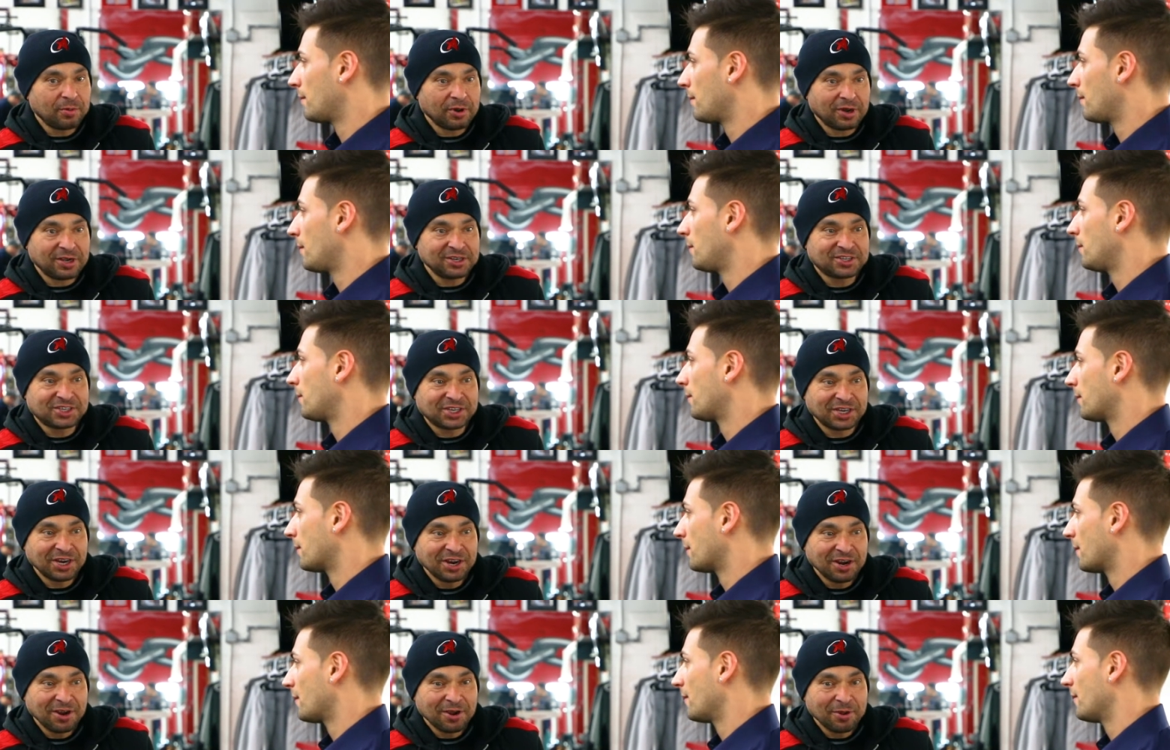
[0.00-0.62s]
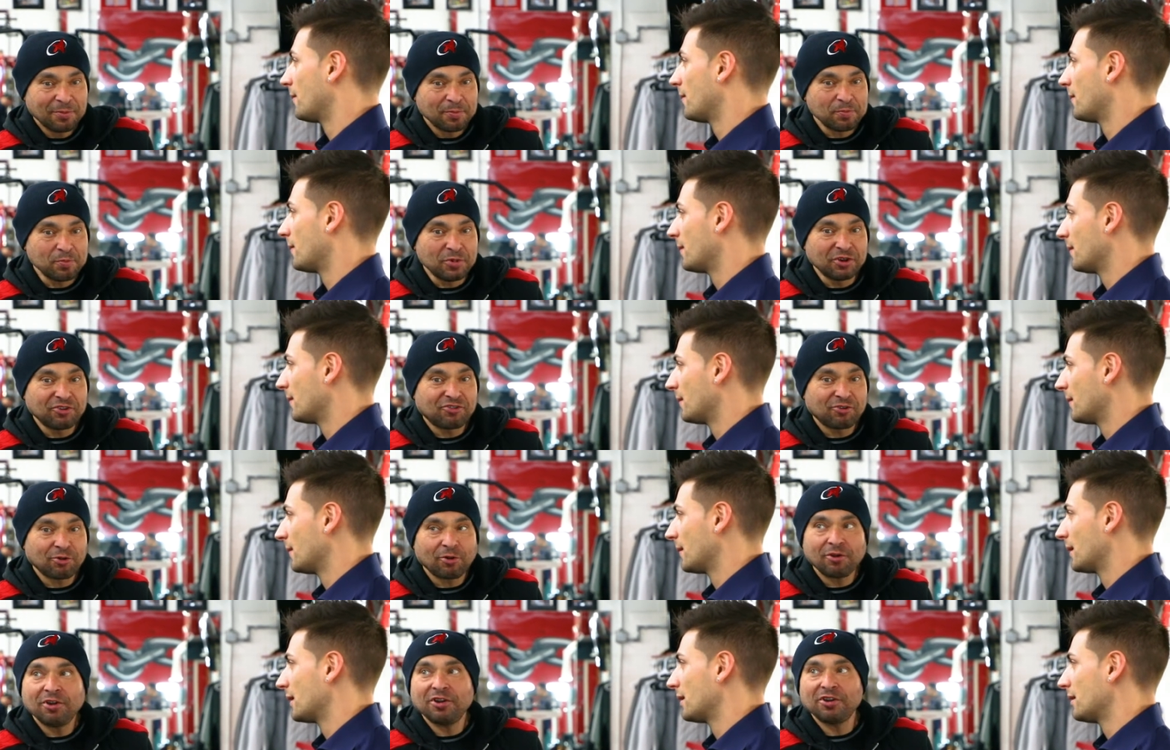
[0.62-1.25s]
Speaker 1: much
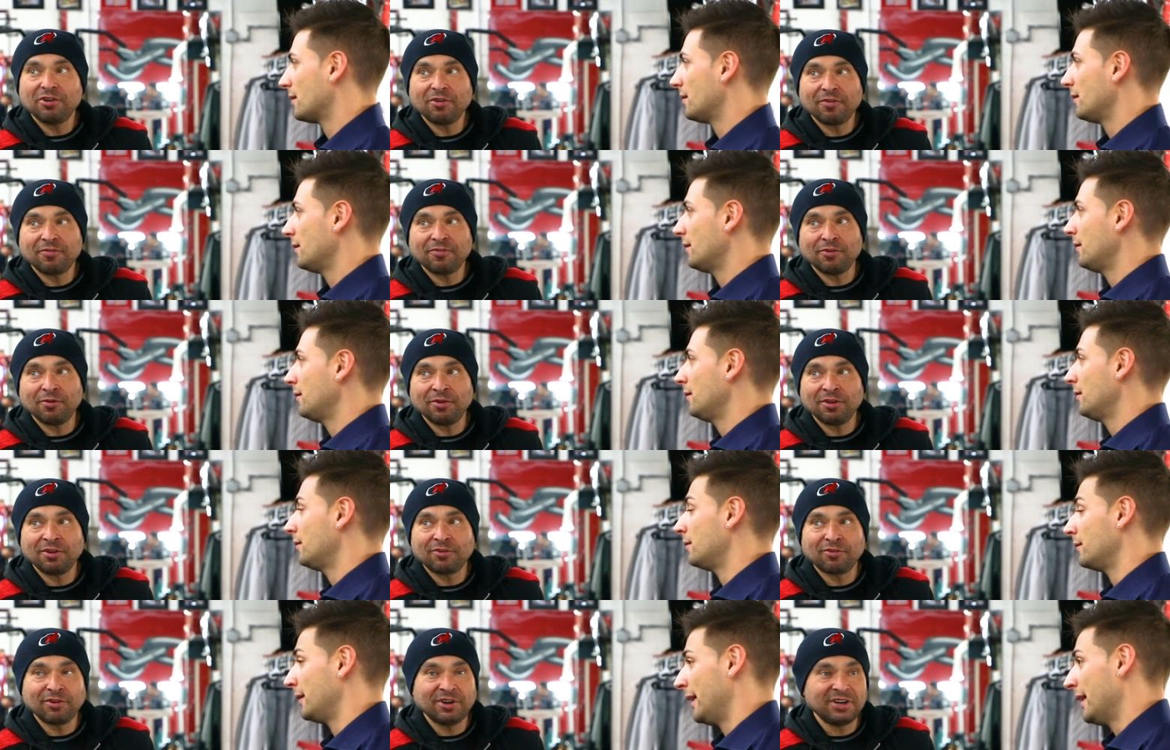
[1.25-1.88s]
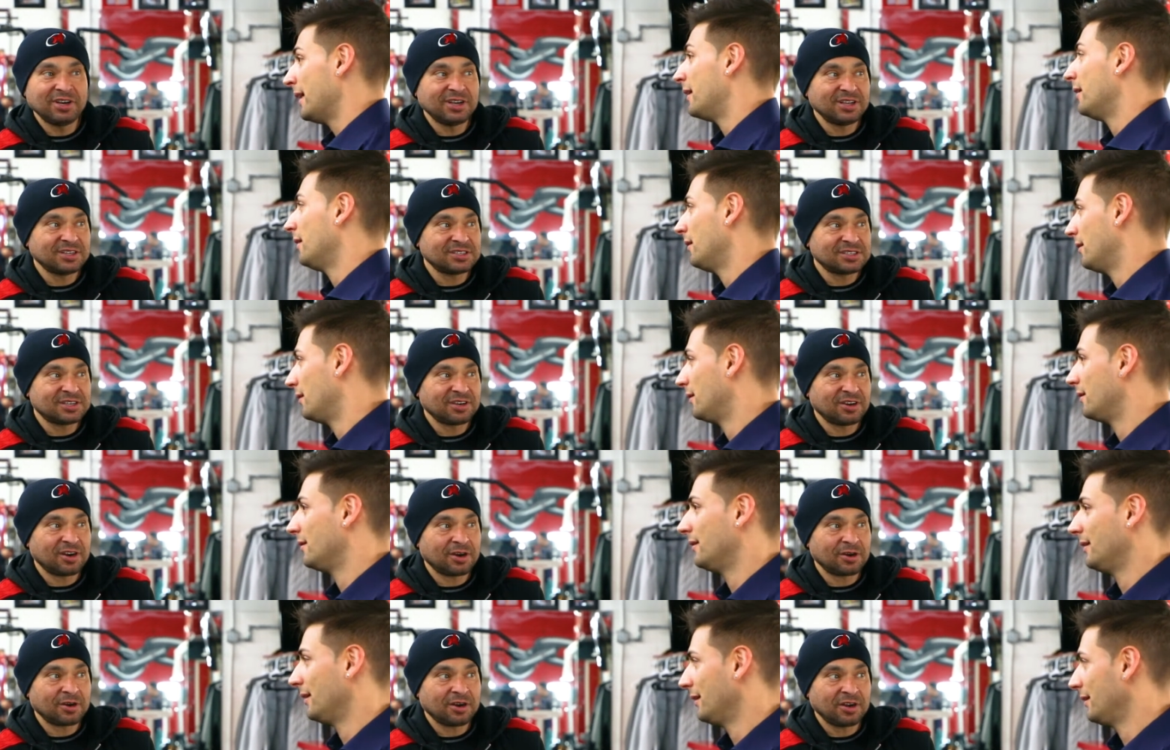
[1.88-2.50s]
majority of your
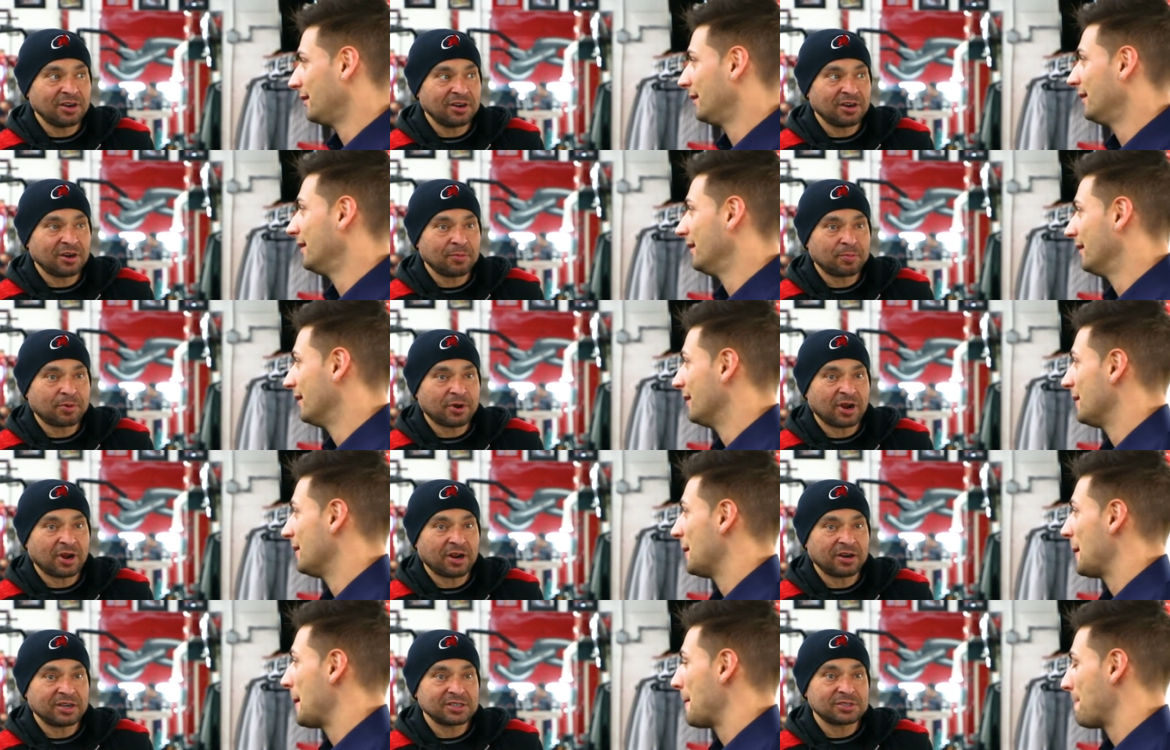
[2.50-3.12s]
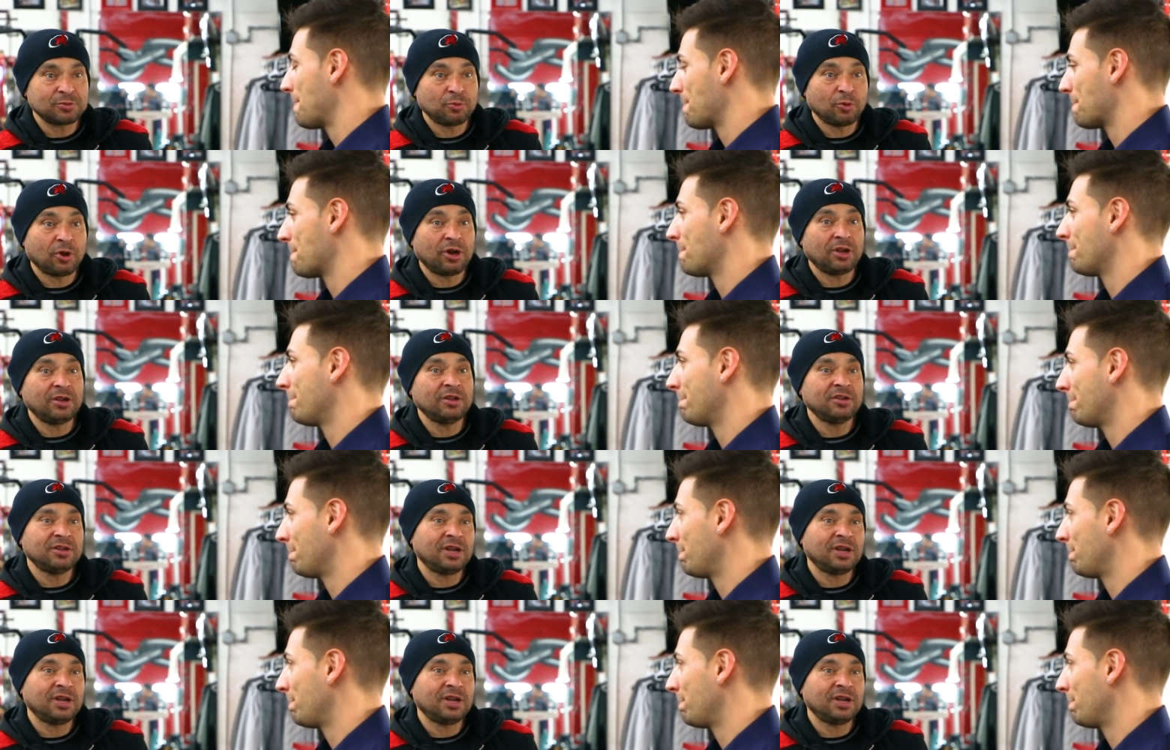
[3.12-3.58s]
ingredients yeah. in our in our products. Well,